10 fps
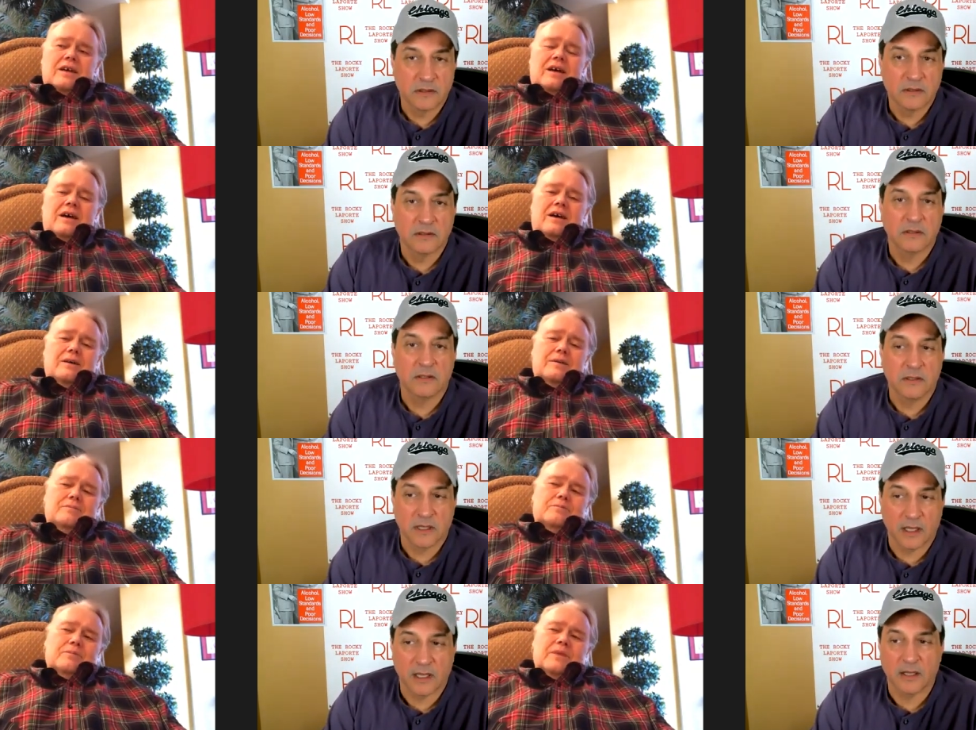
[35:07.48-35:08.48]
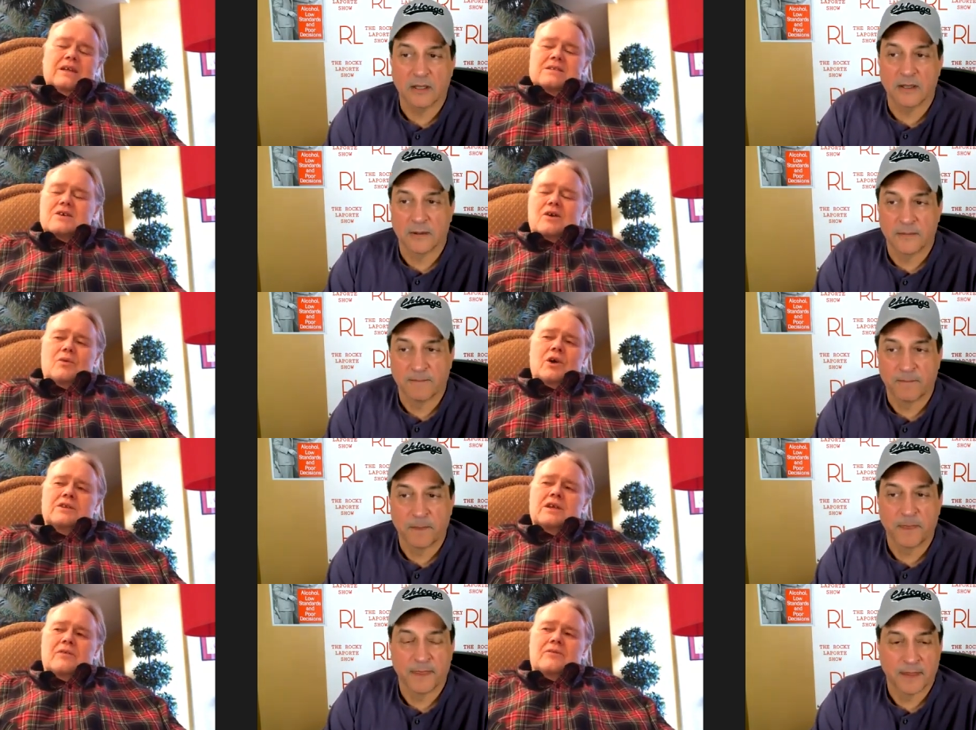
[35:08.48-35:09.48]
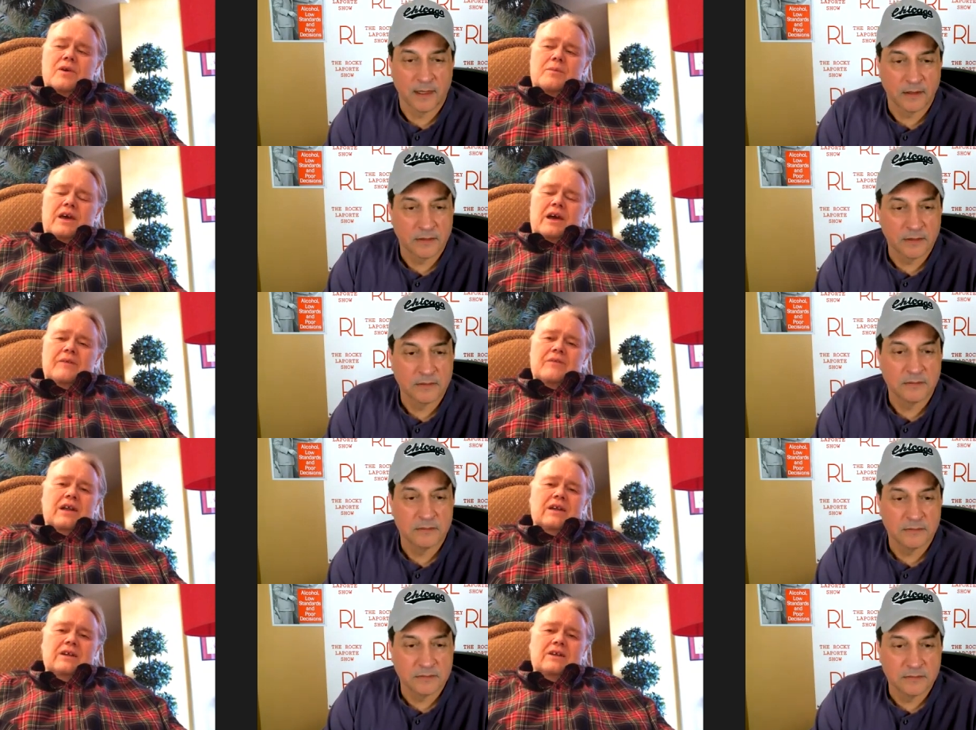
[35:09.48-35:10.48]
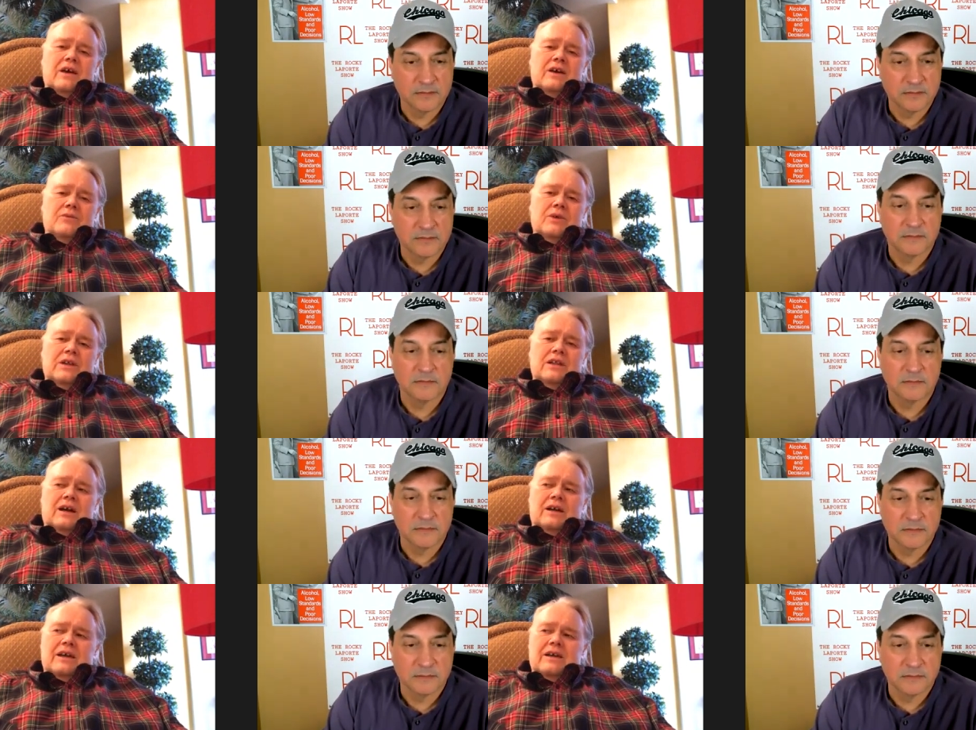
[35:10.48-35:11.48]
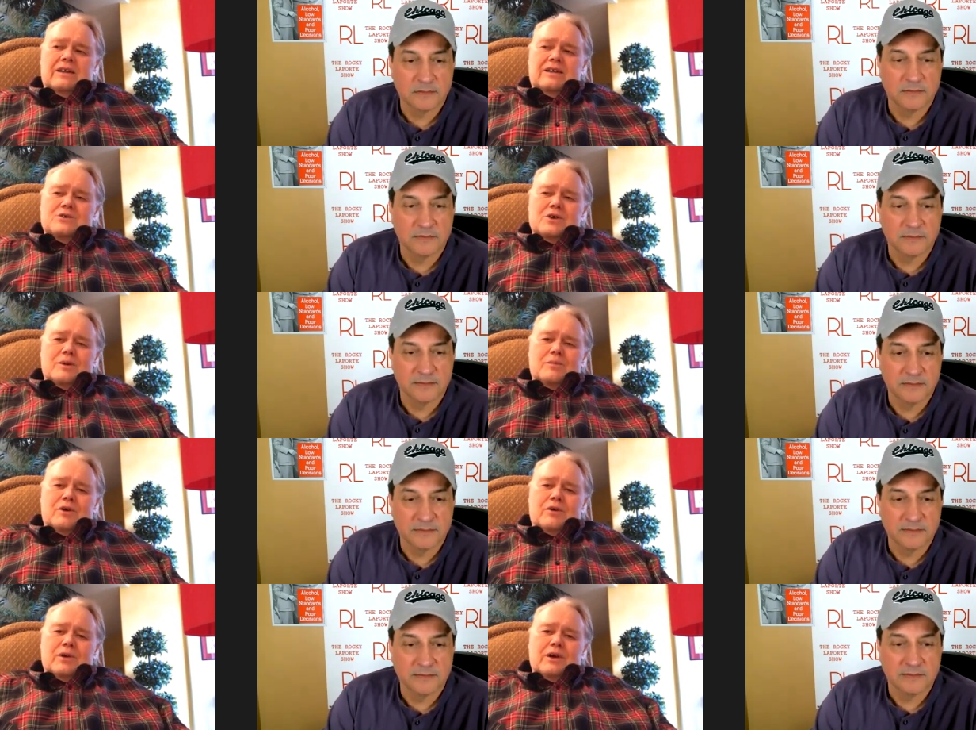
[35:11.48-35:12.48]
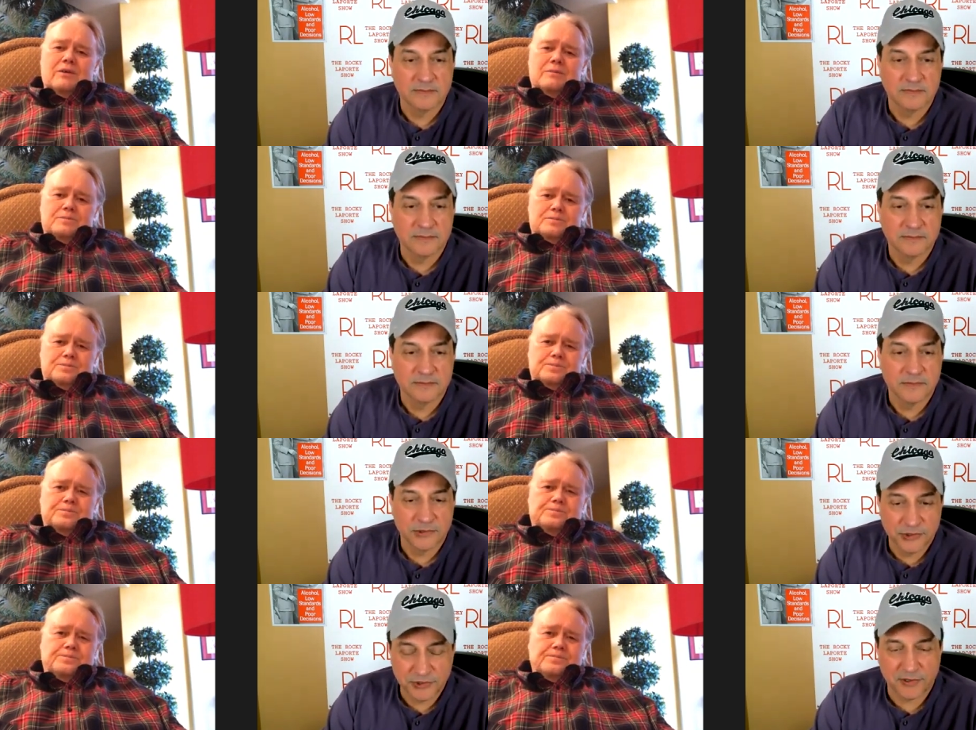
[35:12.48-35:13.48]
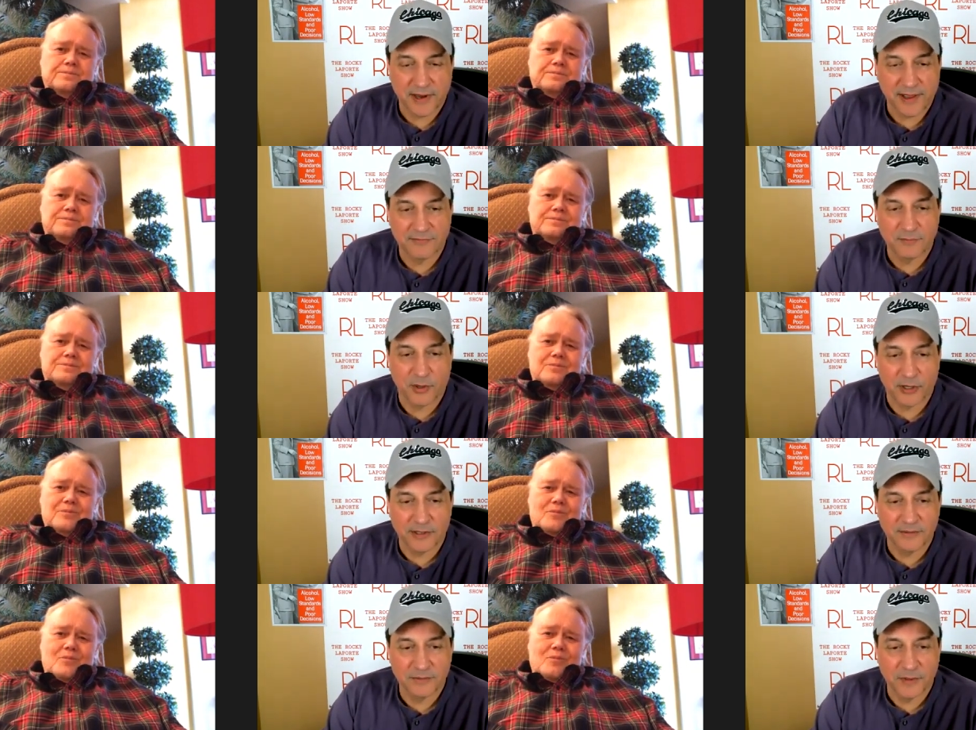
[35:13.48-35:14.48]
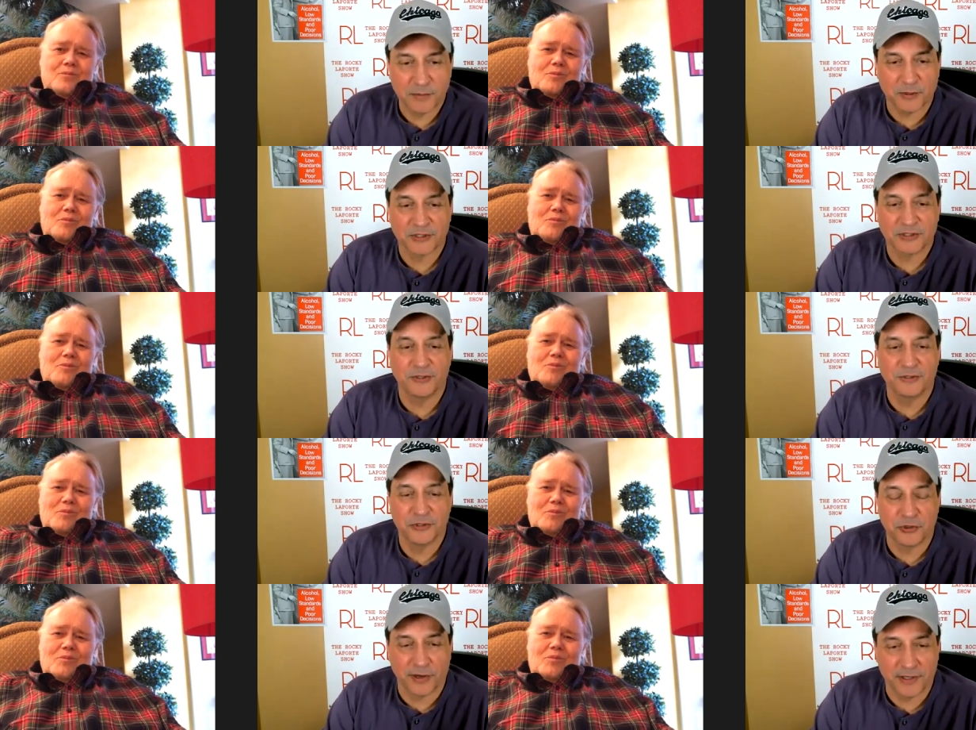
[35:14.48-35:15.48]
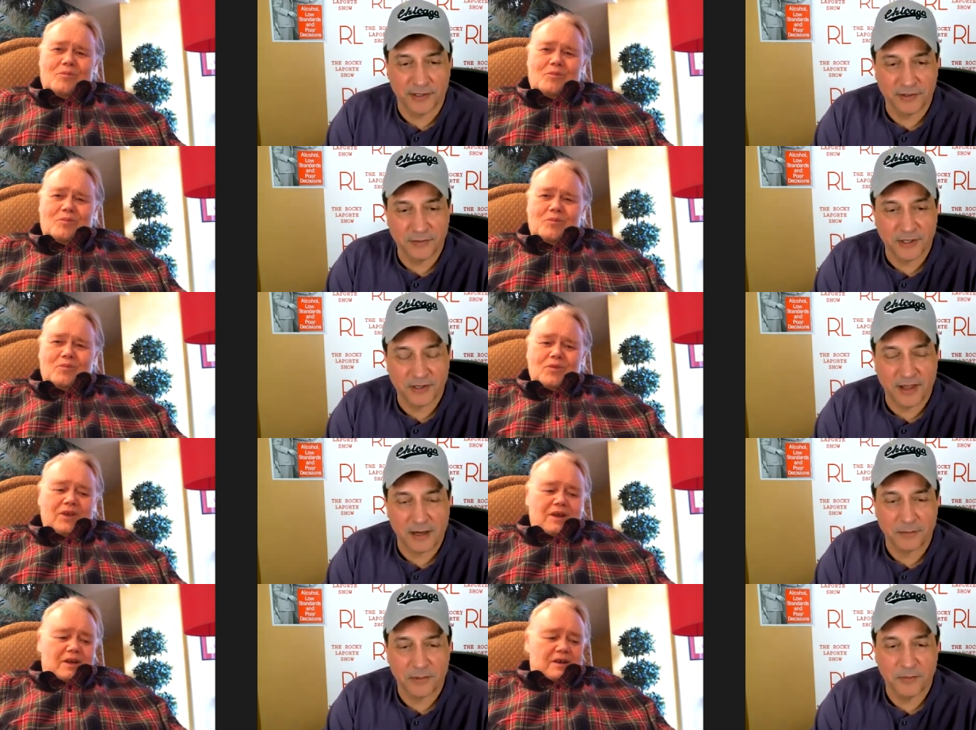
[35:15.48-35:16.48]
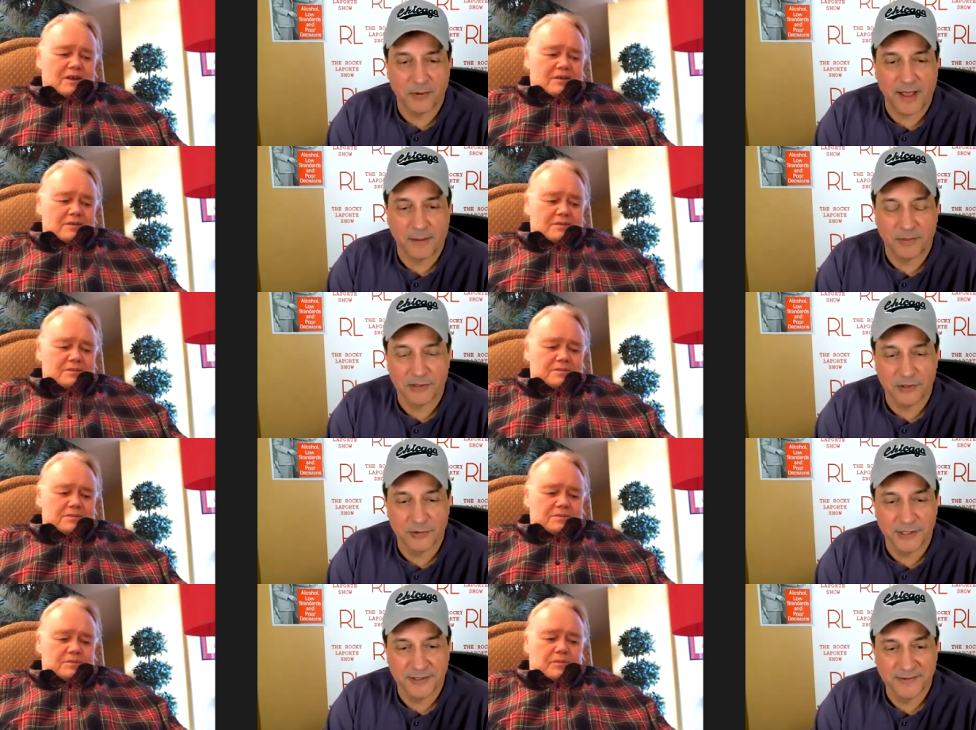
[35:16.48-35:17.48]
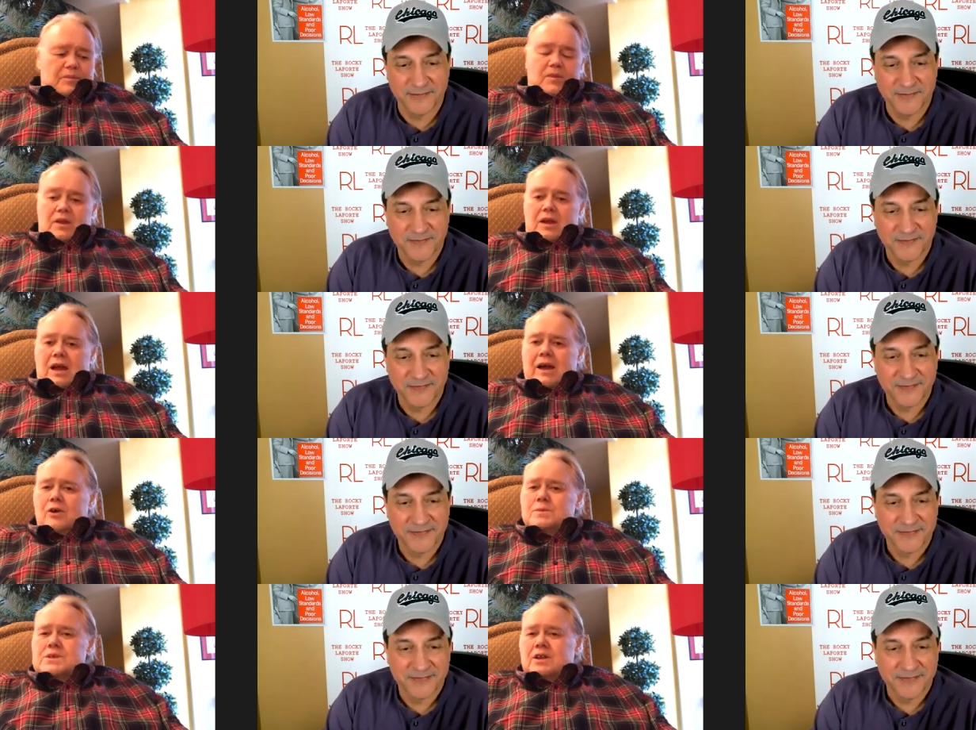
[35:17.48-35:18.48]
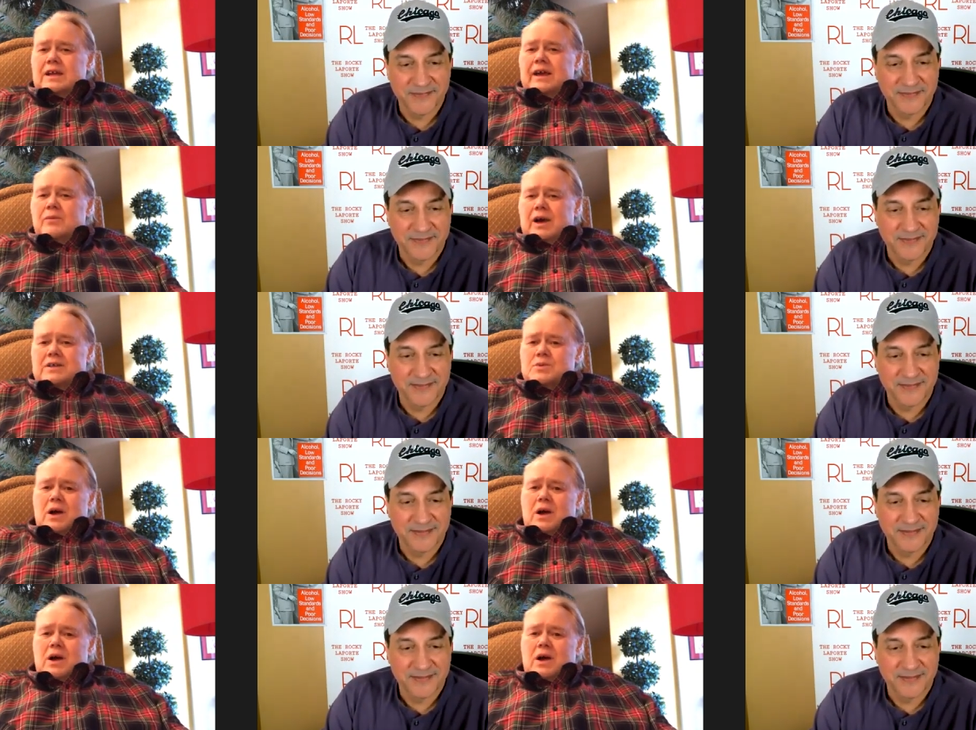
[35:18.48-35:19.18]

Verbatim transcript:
Speaker 1: Um, yeah. And so it worked out for me. I've had an, a really lucky and enjoyable career.
Speaker 2: You sure have, buddy. And people are still enjoying it. You make a lot of people happy, Louie.
Speaker 1: I hope so. Likewise,